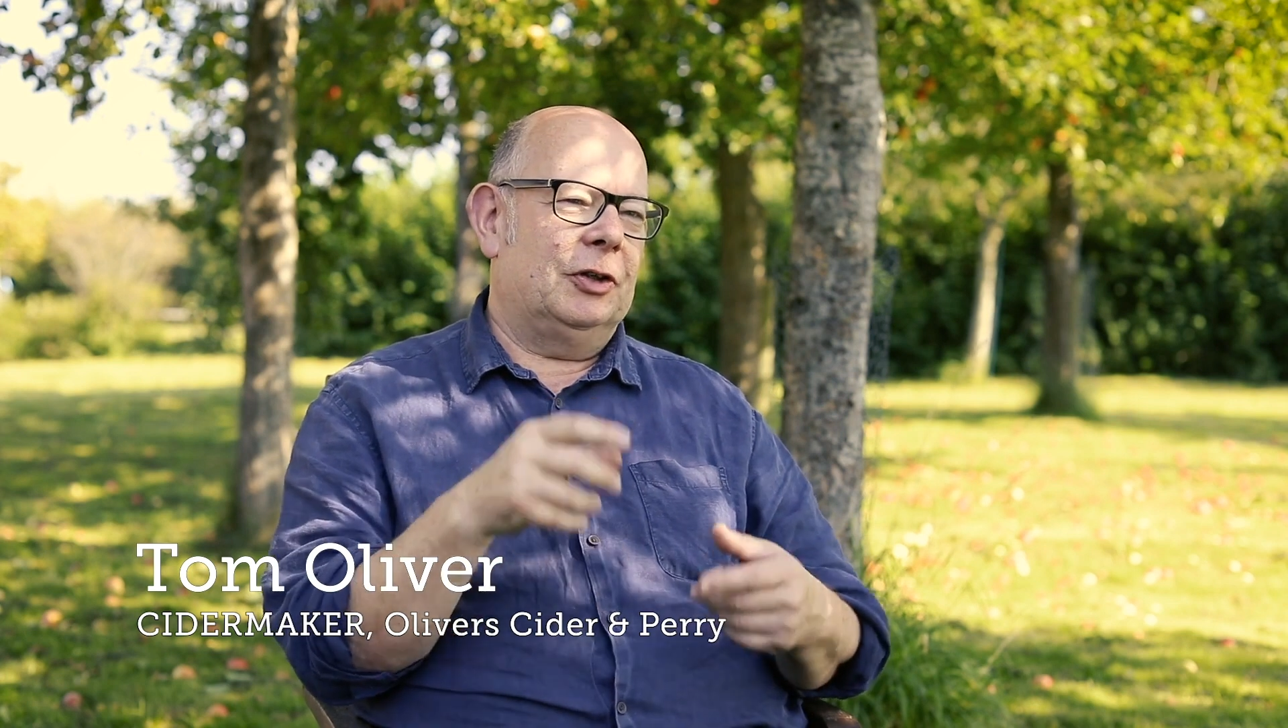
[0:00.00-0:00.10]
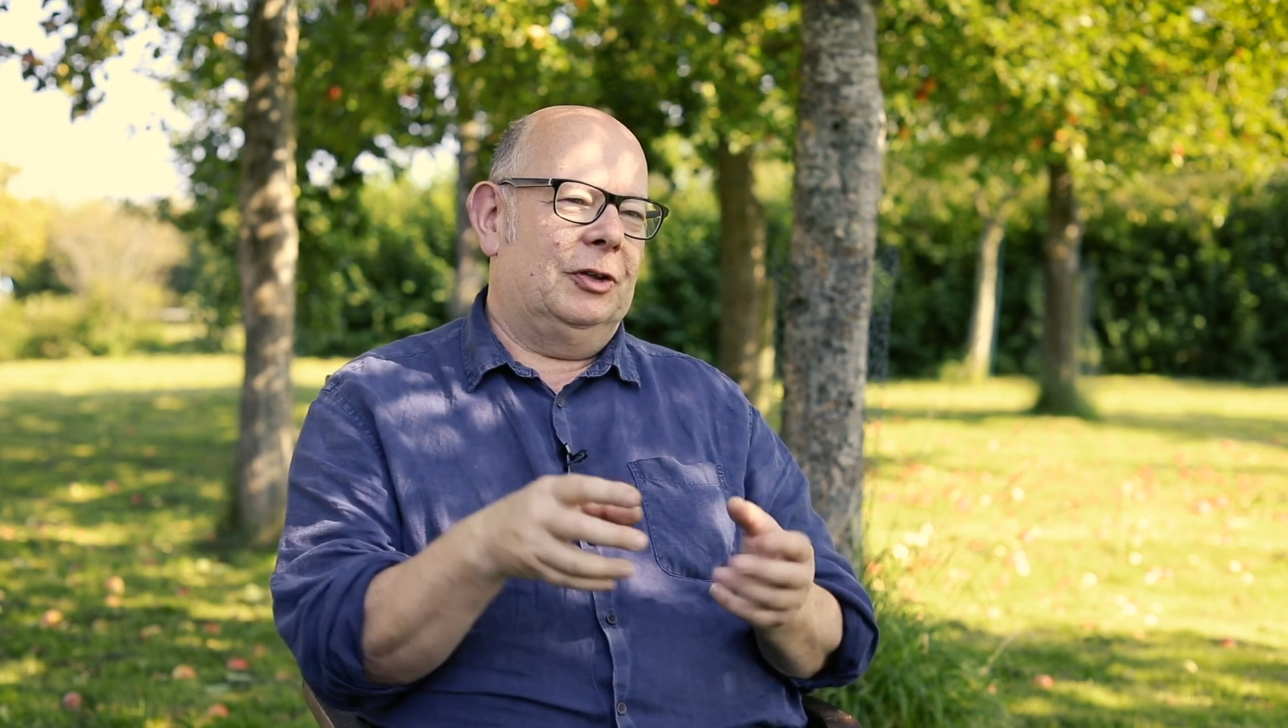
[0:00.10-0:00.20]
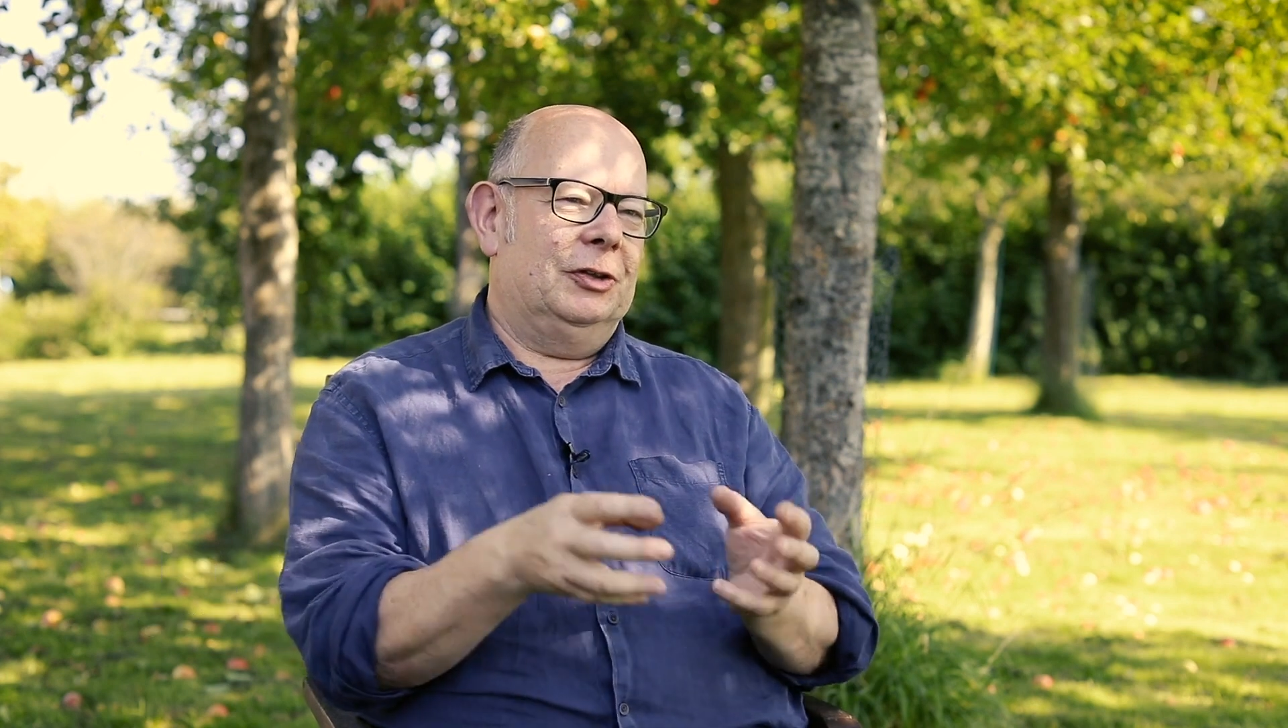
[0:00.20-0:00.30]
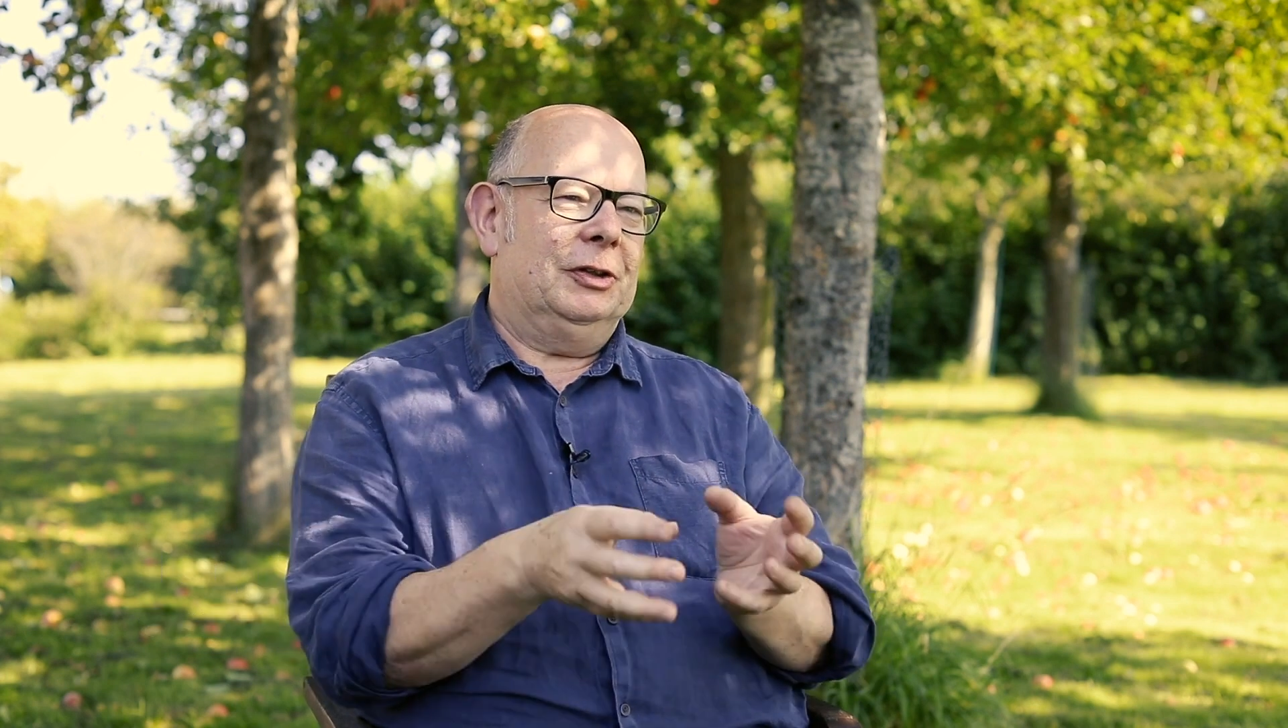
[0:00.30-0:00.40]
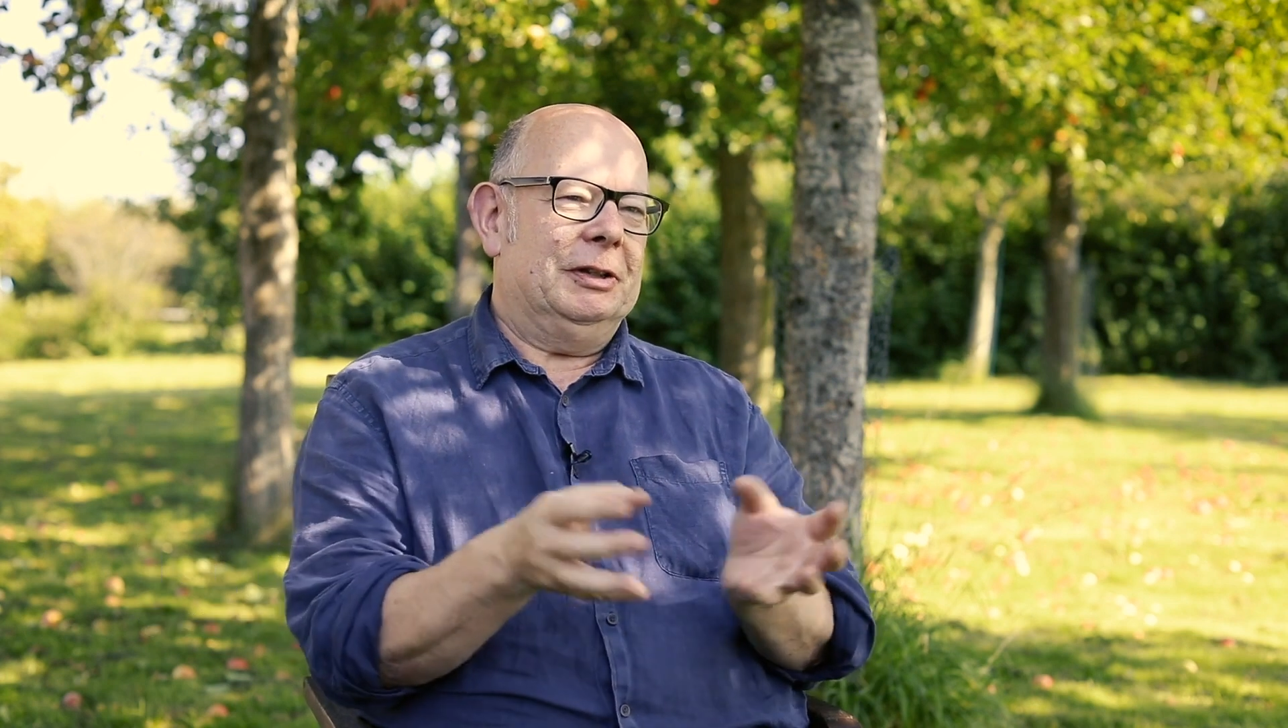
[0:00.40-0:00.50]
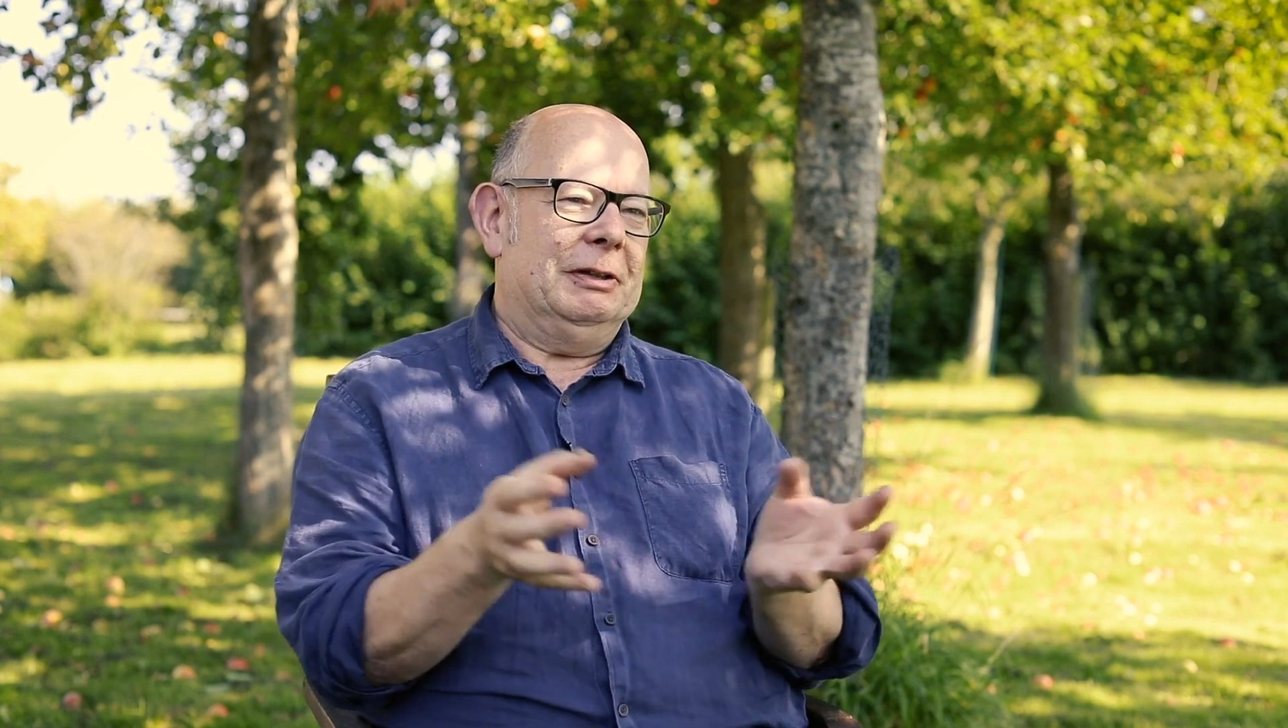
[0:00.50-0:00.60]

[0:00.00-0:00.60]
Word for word: on